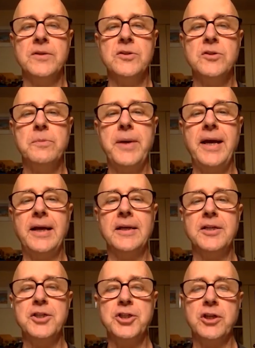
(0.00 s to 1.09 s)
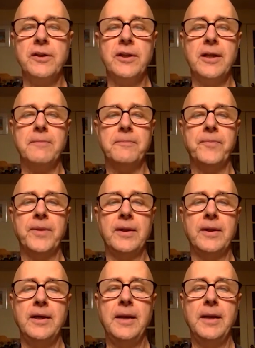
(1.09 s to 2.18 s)
to ban and shun them,
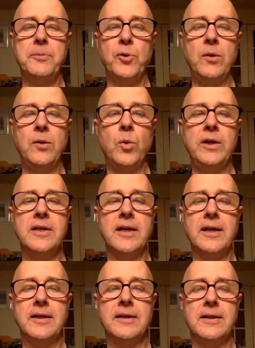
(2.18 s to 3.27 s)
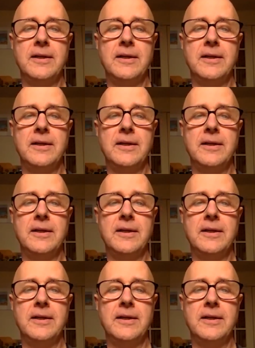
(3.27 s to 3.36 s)
and pray one day